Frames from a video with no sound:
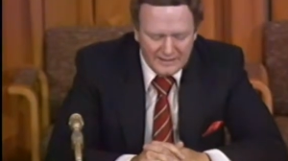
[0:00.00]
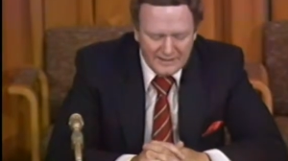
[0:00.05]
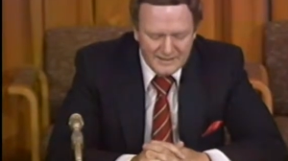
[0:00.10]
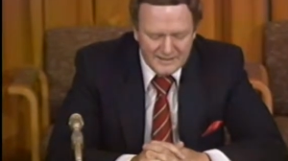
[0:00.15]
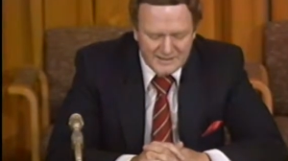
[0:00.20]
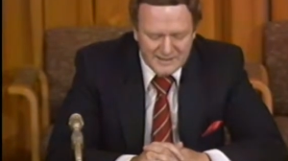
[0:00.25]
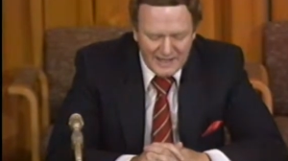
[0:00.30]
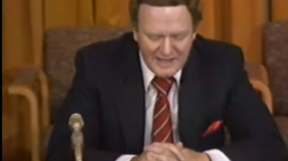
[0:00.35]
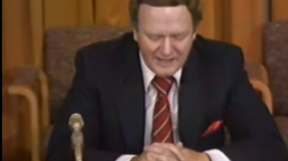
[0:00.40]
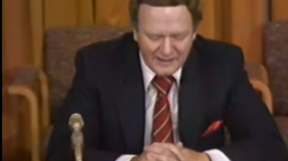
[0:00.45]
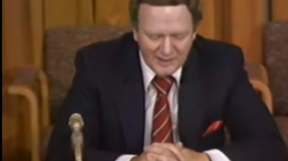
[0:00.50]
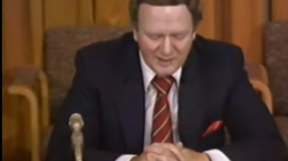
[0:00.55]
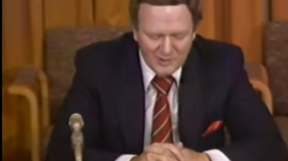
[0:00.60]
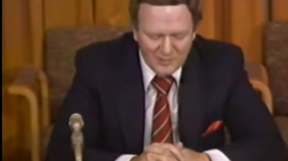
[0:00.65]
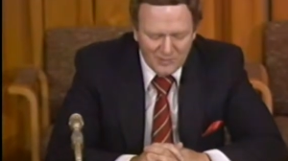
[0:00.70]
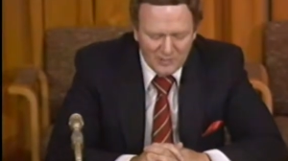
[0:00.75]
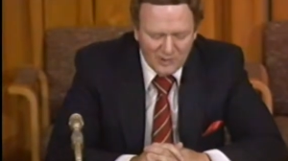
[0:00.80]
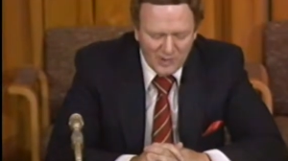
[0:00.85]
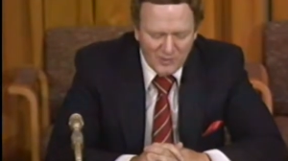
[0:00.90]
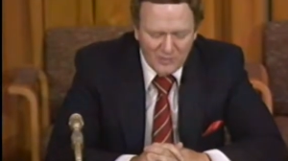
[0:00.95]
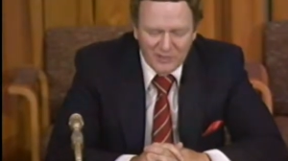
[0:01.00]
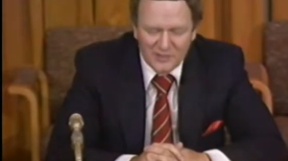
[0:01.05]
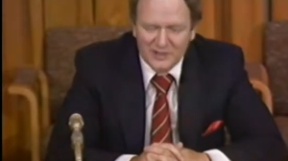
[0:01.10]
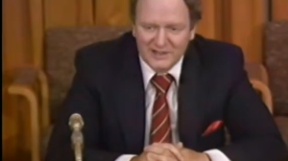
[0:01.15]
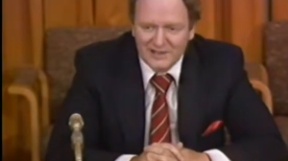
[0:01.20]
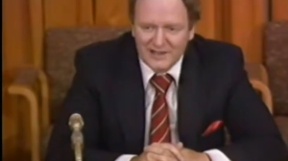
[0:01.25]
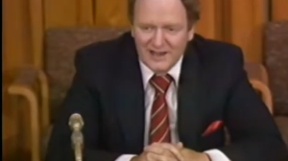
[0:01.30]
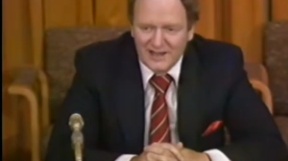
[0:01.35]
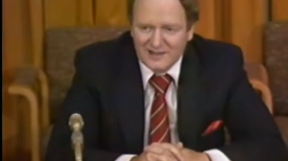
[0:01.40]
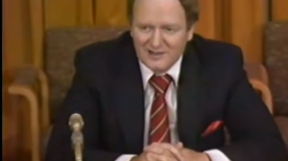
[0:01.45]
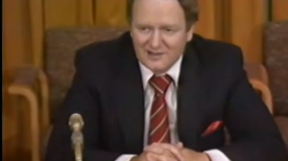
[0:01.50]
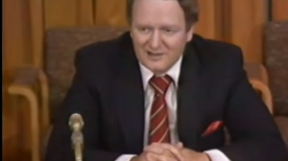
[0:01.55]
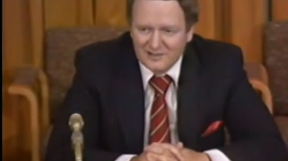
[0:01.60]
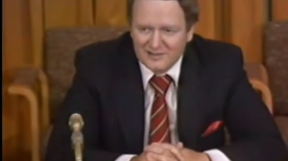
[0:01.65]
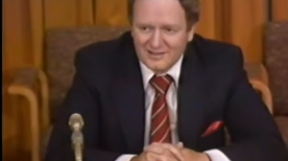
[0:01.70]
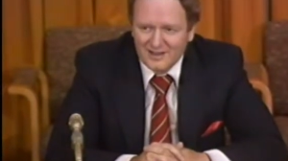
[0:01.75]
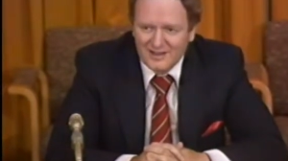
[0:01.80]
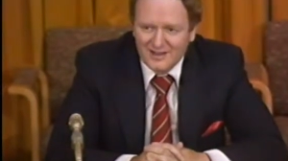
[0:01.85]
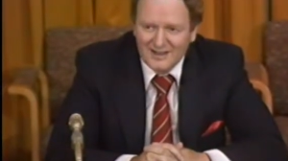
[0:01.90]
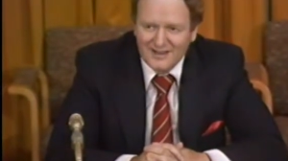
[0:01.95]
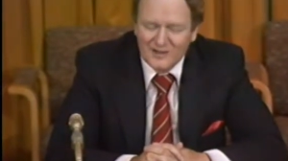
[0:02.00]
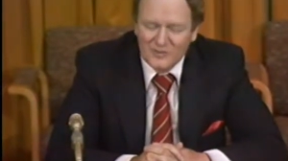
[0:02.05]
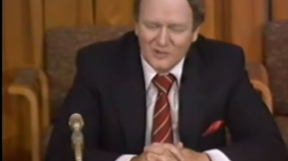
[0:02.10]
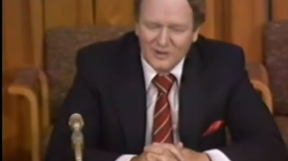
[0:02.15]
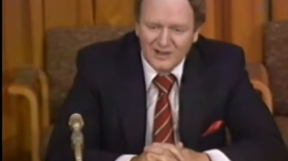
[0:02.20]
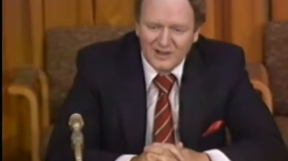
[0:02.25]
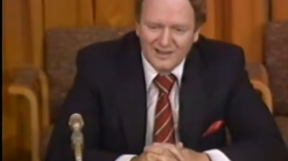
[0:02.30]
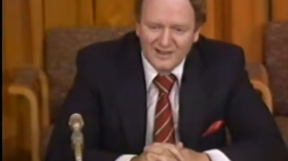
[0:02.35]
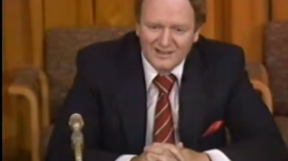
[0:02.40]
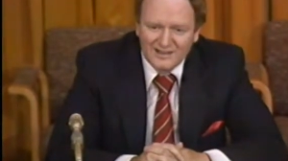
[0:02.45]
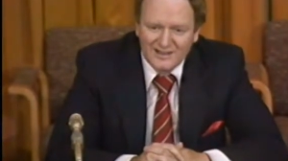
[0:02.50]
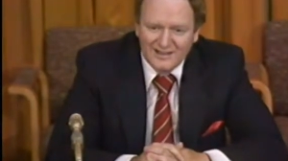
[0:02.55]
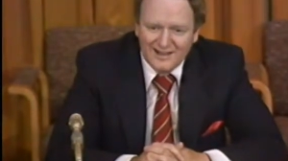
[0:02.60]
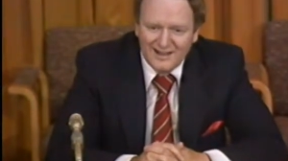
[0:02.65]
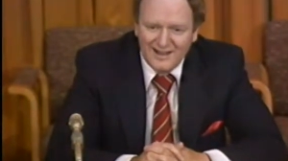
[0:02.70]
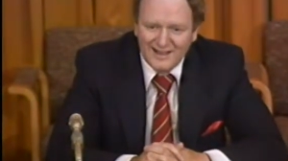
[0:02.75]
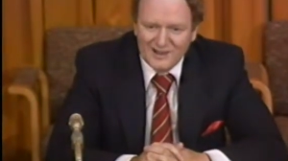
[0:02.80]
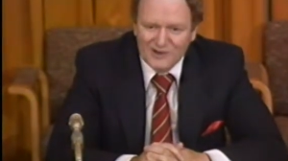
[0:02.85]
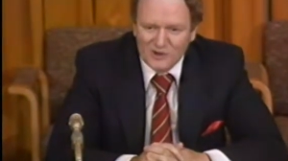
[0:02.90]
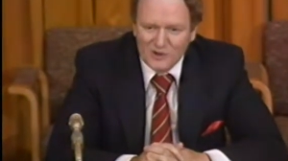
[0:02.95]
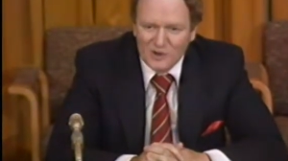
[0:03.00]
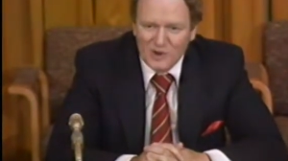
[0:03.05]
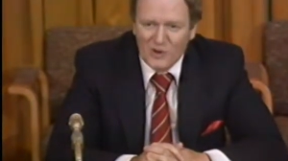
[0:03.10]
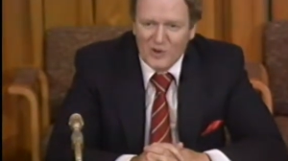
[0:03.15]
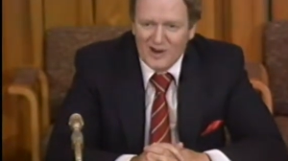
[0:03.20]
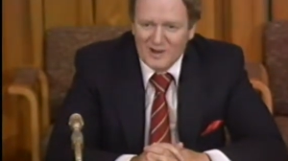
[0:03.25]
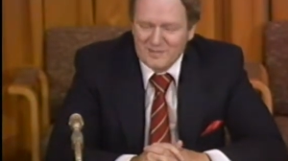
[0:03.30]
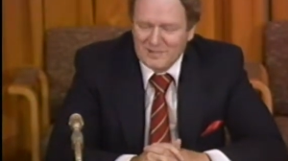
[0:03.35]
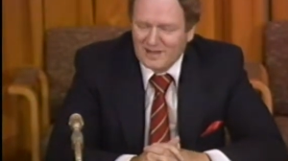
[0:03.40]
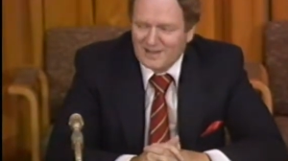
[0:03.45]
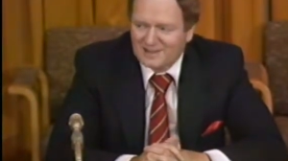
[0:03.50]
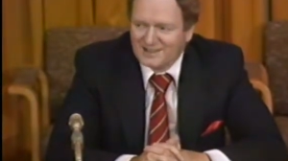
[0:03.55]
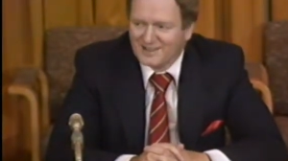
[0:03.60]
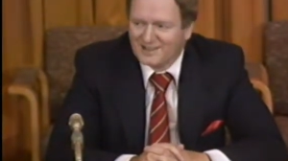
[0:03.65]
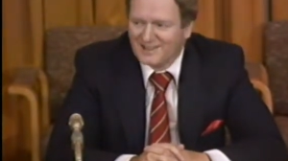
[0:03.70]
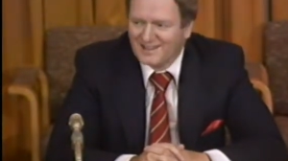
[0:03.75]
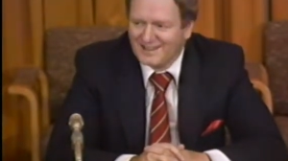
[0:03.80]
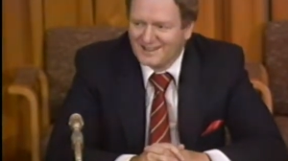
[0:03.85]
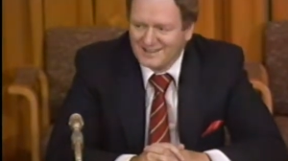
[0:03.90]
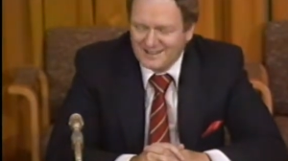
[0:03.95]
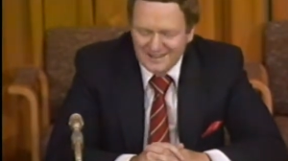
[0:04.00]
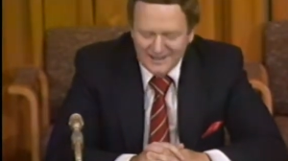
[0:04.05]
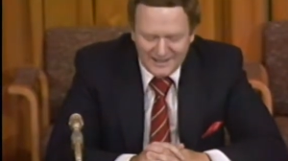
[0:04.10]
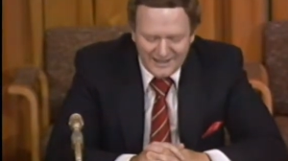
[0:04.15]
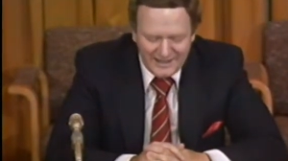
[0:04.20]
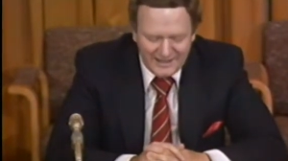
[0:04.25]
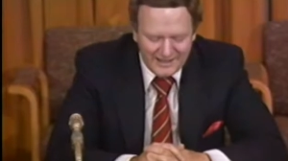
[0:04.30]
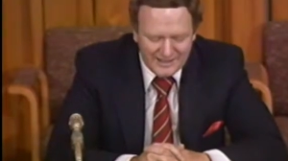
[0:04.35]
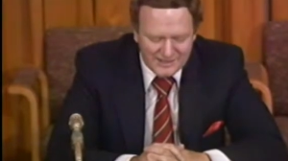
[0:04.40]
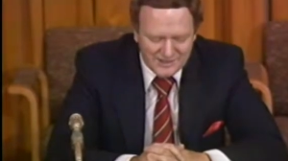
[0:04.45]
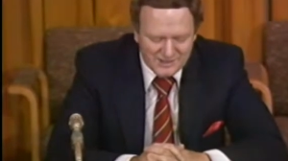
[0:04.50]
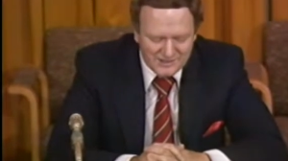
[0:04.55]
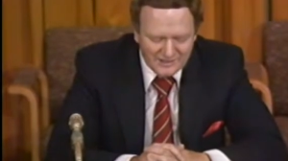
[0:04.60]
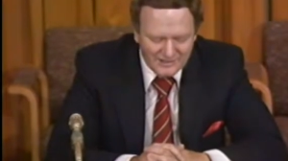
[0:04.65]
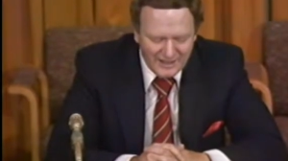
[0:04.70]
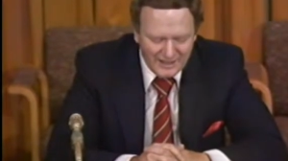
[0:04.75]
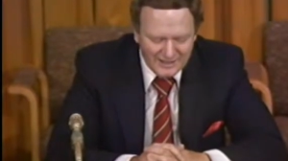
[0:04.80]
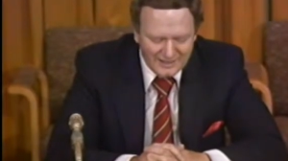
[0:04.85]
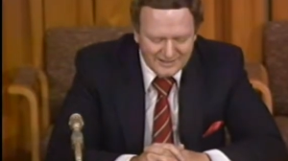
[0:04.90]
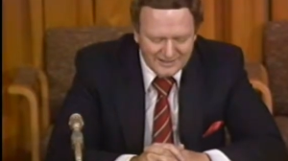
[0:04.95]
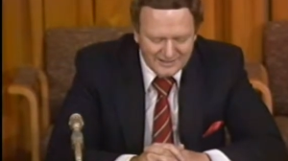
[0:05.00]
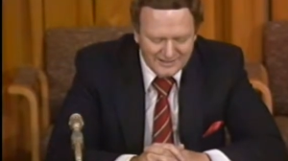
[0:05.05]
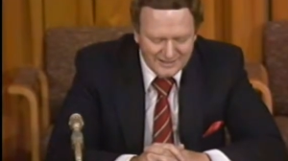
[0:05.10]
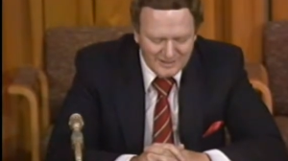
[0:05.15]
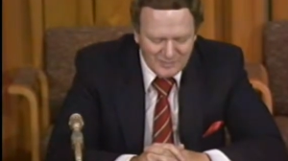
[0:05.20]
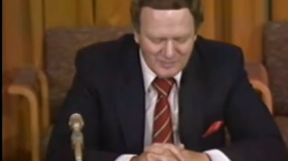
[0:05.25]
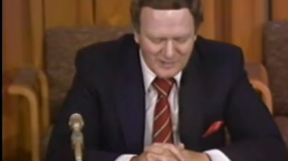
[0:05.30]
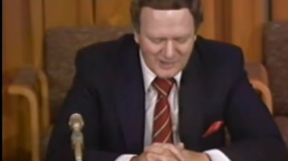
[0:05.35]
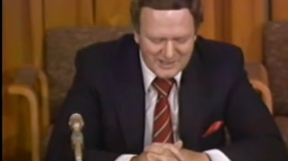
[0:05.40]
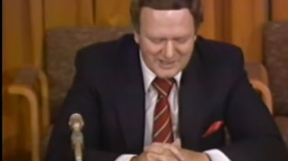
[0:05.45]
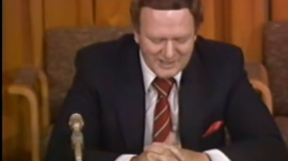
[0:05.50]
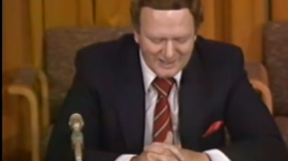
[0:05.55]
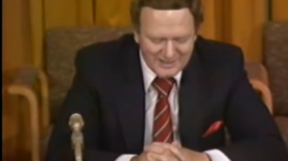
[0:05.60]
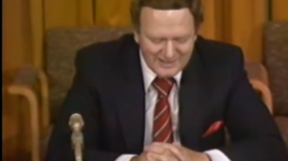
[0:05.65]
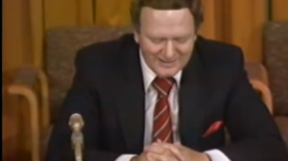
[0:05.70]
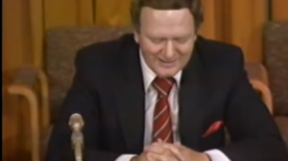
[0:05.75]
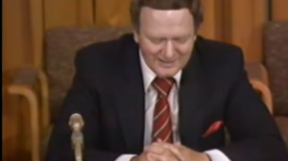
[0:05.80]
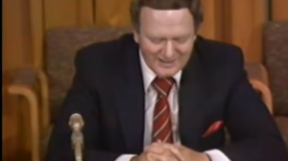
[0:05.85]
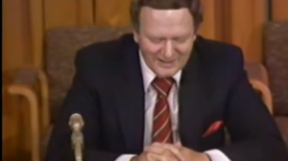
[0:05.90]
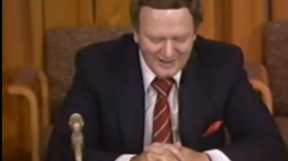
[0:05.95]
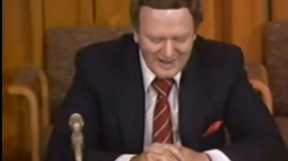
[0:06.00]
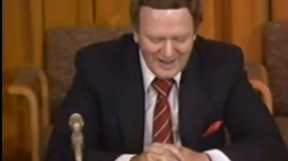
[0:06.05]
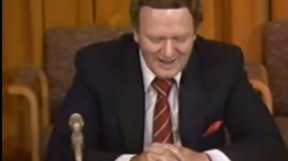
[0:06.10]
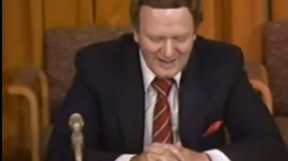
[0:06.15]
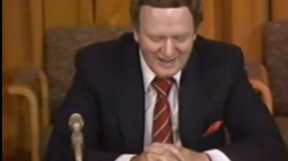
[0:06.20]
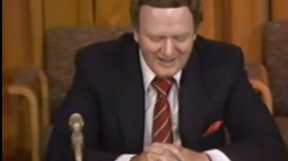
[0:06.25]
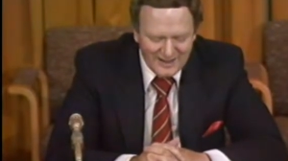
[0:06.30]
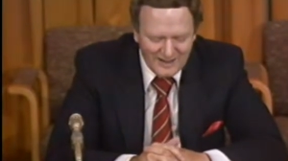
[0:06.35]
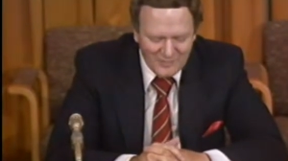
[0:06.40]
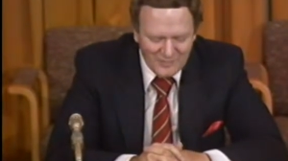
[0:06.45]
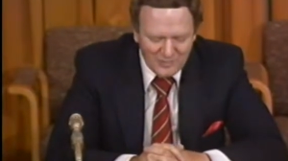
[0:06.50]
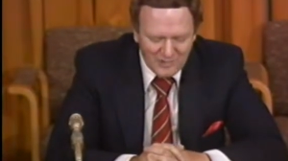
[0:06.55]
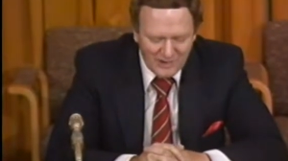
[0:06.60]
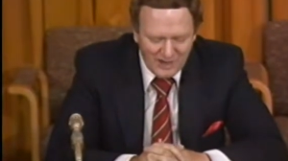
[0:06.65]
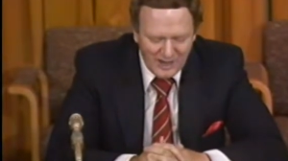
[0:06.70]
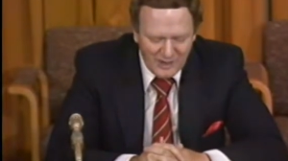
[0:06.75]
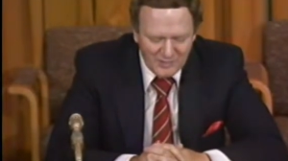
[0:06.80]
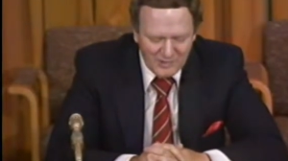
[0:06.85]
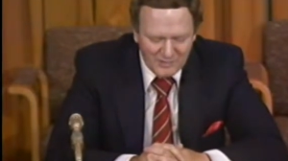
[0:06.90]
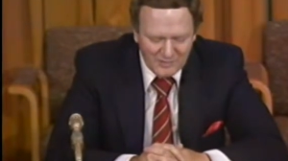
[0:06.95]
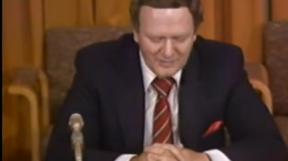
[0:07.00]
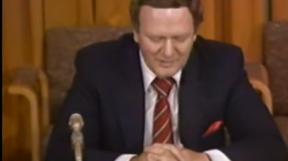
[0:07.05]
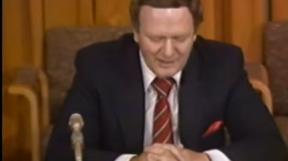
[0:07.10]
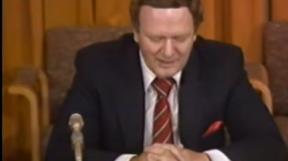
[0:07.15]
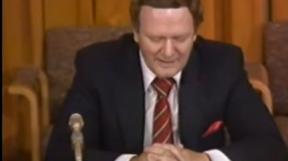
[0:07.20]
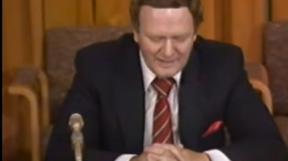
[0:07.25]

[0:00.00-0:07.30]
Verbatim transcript: Is that an appropriate adult? Well, I don't know. I'm not going to get into answer that uh, particular uh, problem.